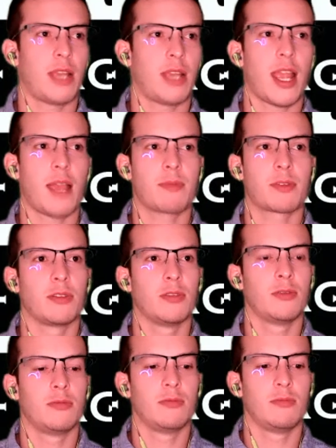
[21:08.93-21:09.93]

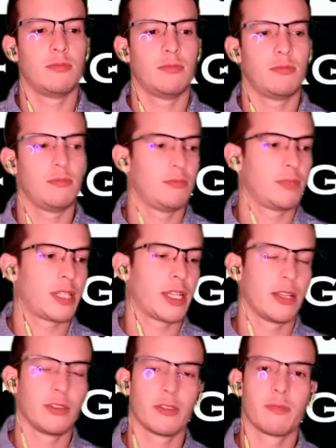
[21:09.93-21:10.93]
absolute
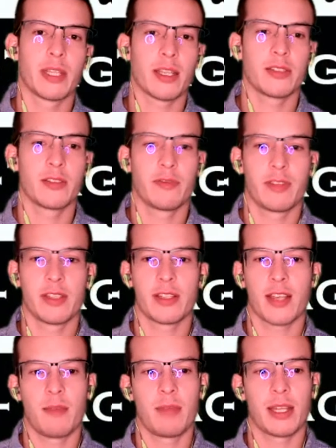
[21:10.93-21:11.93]
killer because of his
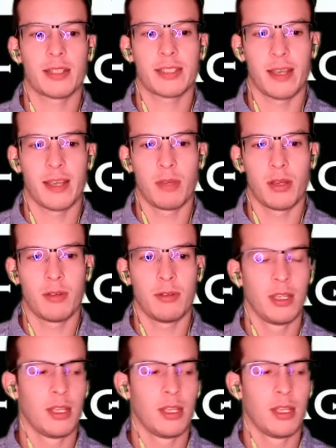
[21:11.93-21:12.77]
combat sambo,